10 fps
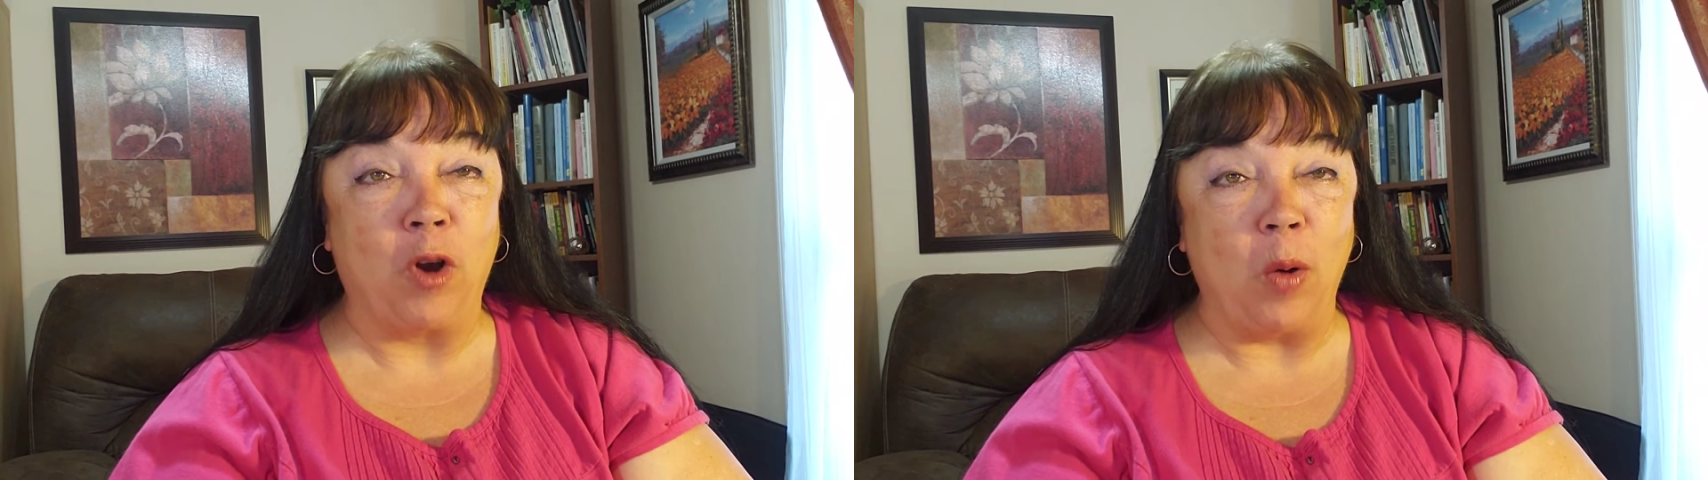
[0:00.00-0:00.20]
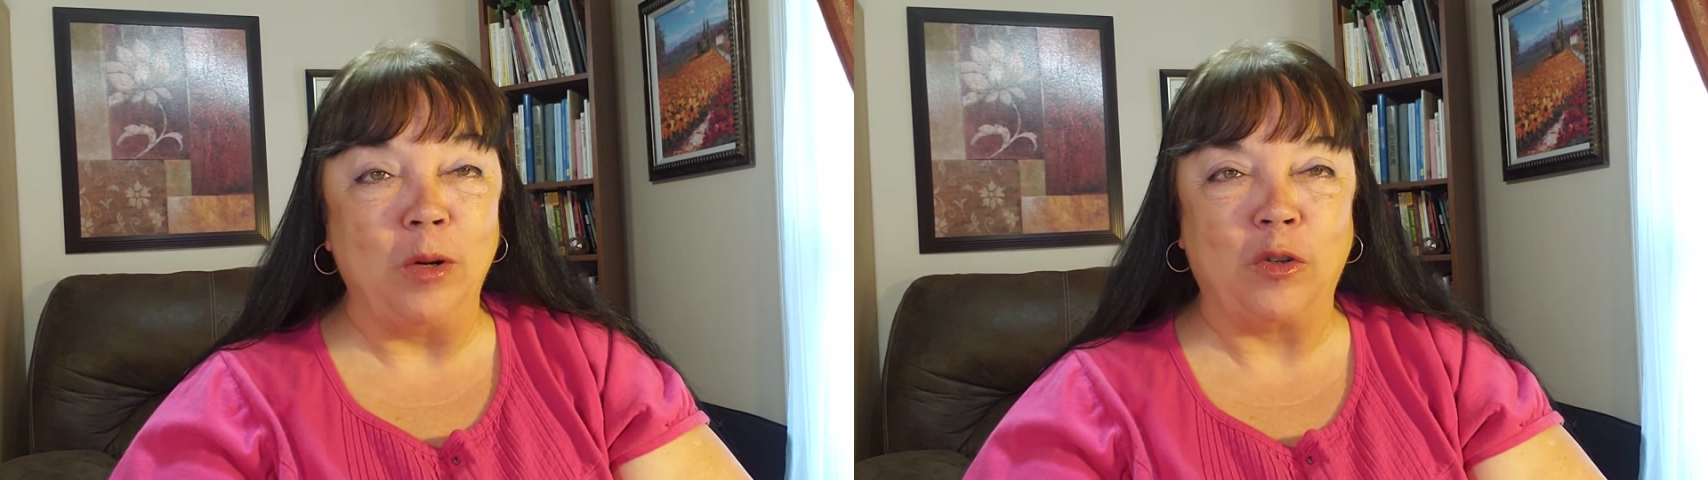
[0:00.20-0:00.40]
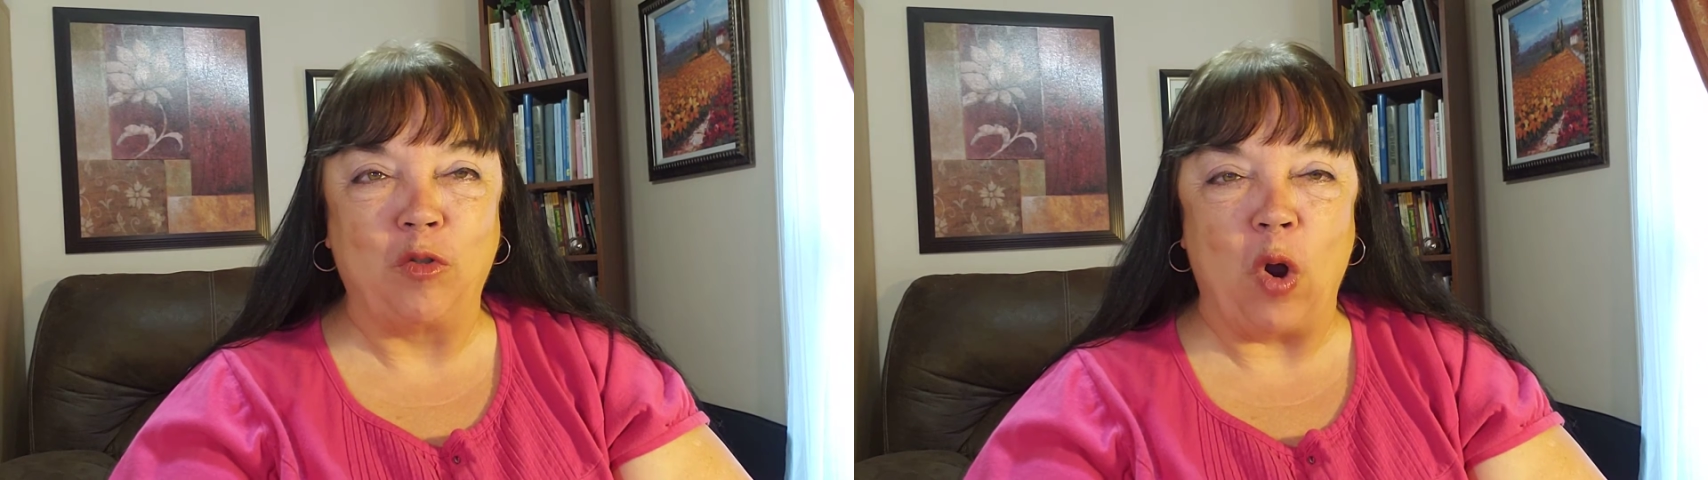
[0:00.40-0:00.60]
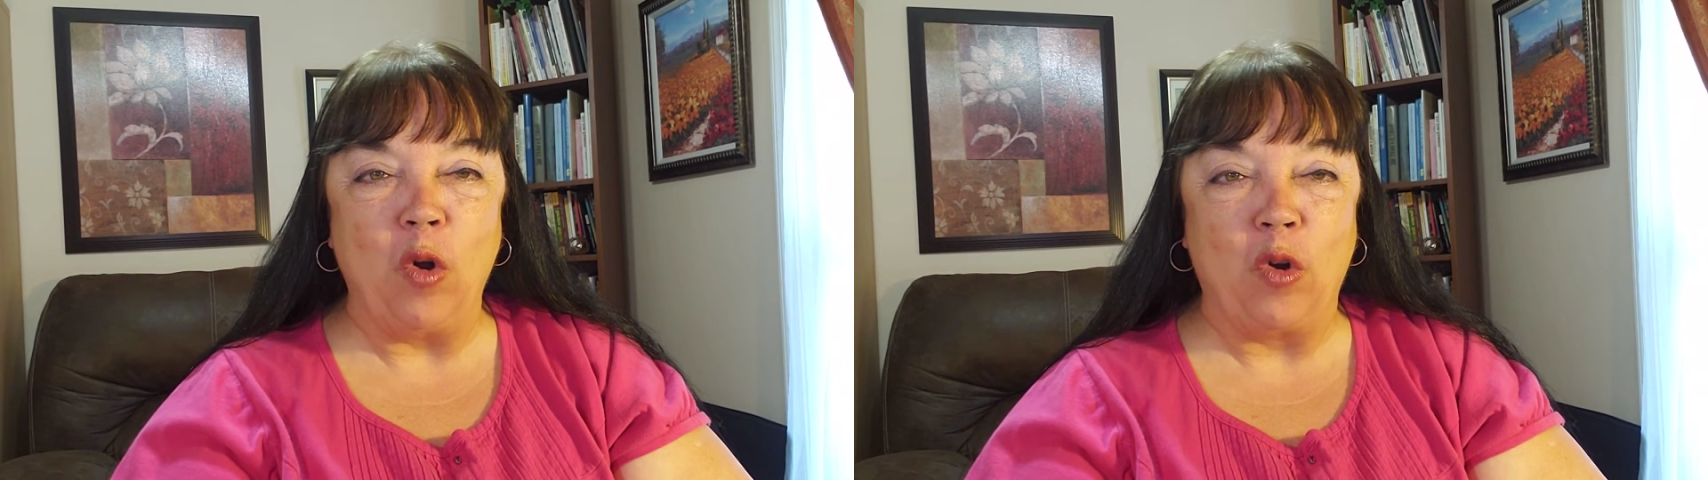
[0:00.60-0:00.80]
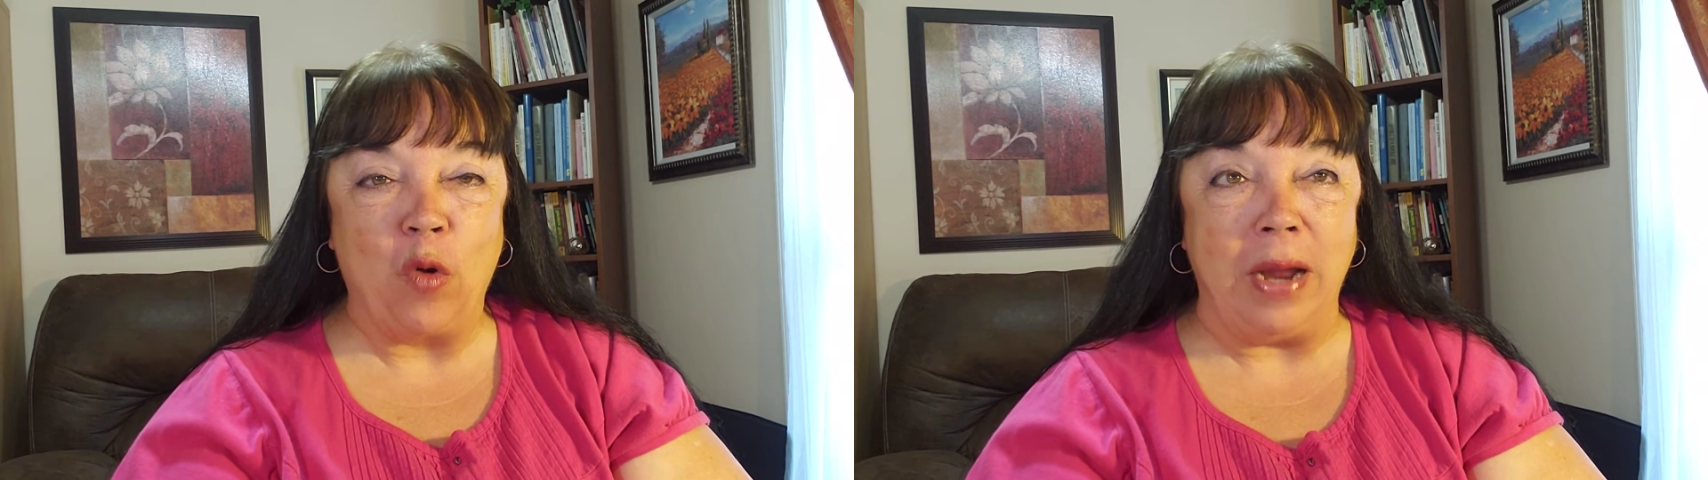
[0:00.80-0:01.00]
growers grow
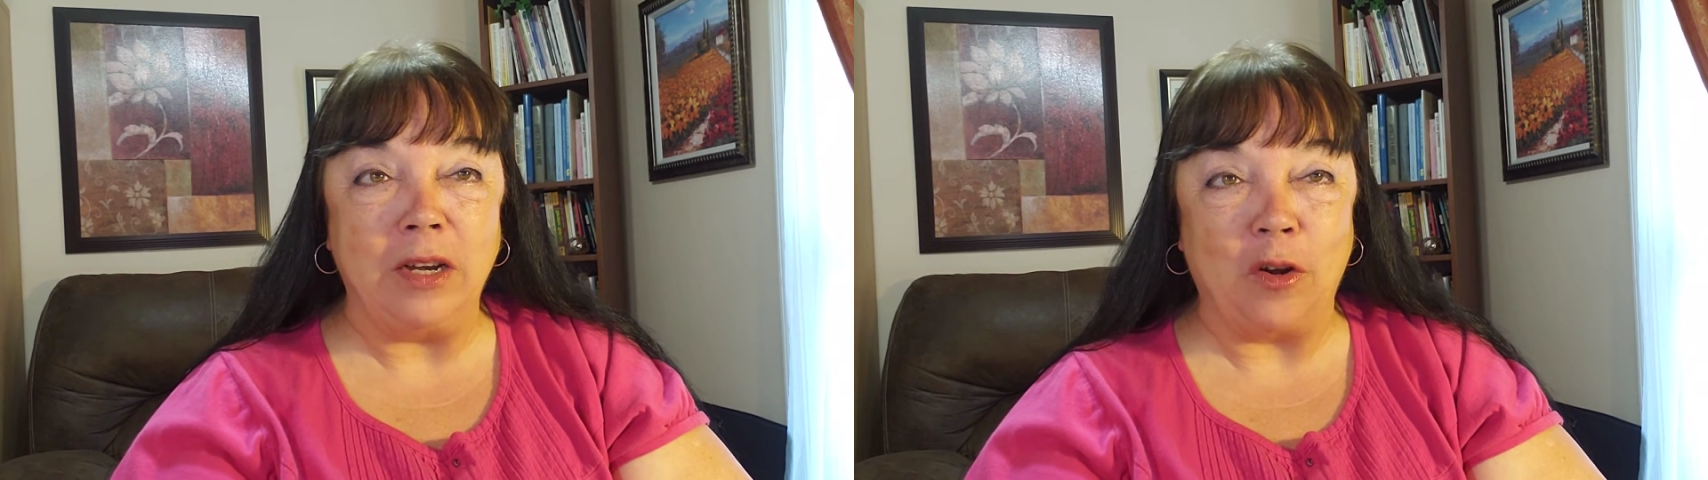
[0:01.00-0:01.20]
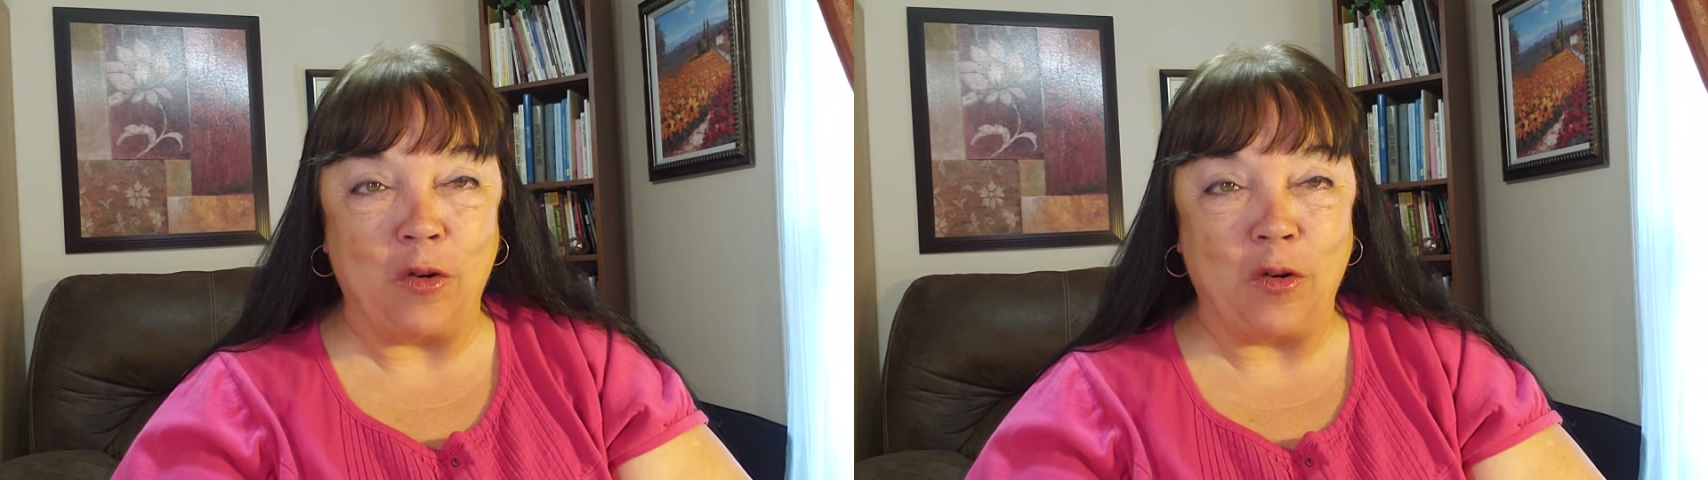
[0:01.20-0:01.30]
great